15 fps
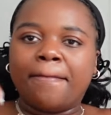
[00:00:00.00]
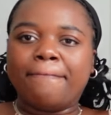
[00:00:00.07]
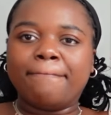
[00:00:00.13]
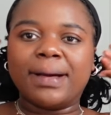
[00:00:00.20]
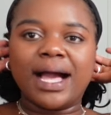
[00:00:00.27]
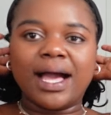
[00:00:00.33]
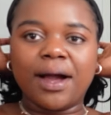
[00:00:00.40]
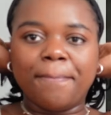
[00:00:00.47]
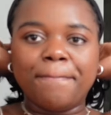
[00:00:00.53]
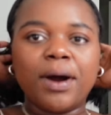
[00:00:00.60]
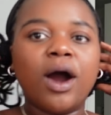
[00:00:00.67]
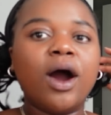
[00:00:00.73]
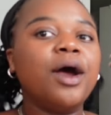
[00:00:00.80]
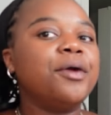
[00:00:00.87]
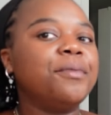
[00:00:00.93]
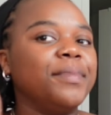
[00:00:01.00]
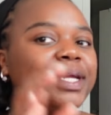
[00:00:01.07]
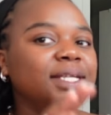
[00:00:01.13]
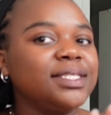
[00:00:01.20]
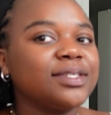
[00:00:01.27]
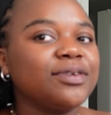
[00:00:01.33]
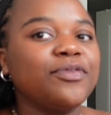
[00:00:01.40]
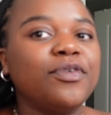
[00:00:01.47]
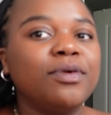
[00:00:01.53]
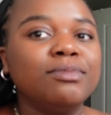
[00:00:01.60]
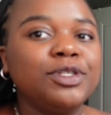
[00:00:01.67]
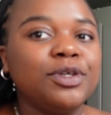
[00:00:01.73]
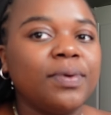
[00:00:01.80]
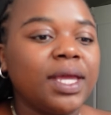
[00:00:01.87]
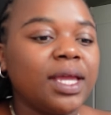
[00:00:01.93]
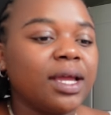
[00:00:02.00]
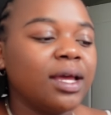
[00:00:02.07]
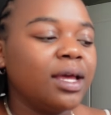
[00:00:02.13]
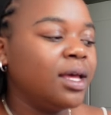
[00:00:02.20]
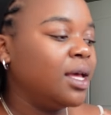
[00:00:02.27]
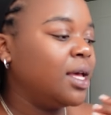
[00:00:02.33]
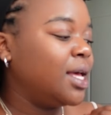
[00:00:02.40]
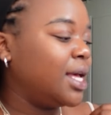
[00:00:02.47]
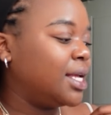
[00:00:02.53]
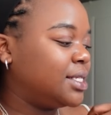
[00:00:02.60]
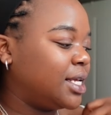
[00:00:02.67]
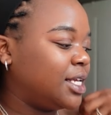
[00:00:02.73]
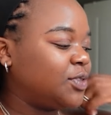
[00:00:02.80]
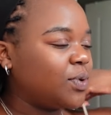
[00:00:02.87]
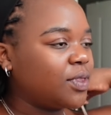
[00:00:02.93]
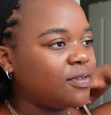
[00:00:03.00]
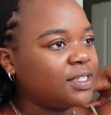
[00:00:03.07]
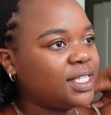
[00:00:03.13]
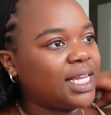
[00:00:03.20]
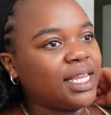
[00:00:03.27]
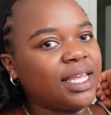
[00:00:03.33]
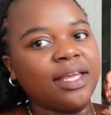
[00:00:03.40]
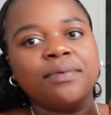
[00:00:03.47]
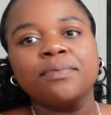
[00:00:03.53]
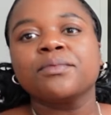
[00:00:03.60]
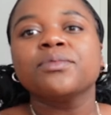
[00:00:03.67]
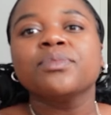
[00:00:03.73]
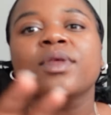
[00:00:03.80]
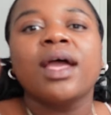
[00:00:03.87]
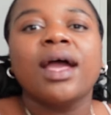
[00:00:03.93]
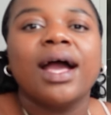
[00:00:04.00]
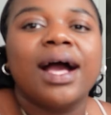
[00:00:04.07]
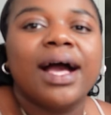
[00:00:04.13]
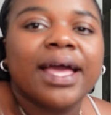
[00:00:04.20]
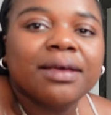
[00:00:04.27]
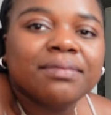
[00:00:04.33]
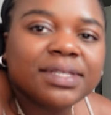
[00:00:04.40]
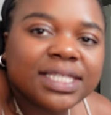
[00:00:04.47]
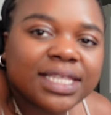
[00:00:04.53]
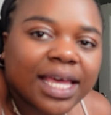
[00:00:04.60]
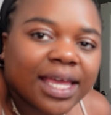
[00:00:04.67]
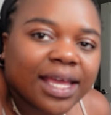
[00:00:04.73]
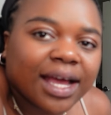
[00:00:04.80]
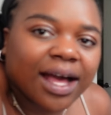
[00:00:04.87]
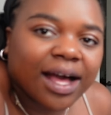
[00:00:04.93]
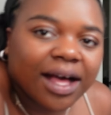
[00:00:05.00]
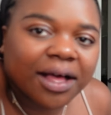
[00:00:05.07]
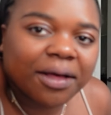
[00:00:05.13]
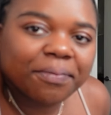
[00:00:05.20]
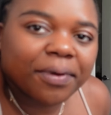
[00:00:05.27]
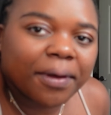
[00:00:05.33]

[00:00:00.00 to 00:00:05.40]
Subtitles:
my apartment from doing a day's worth of studying. I am setting up